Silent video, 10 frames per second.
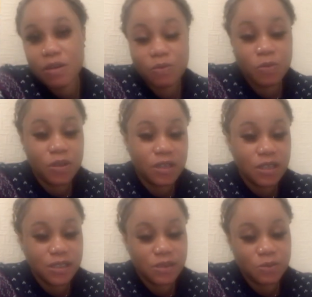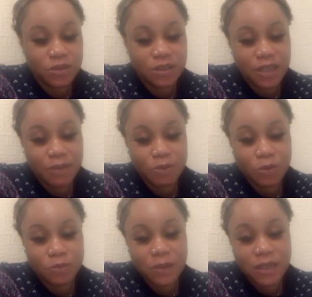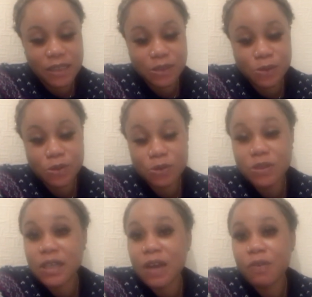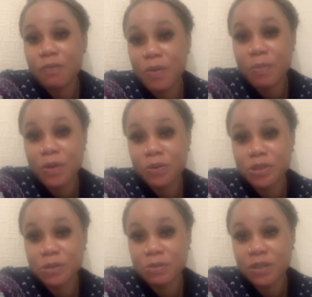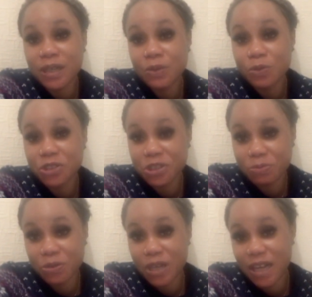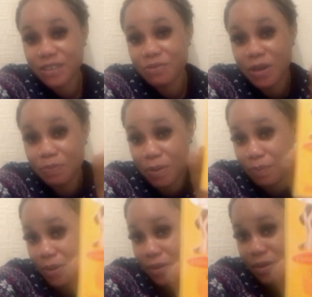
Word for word: One lady one time told me that she doesn't know the kind of paper. Odo she bought that the one she bought had red pepper.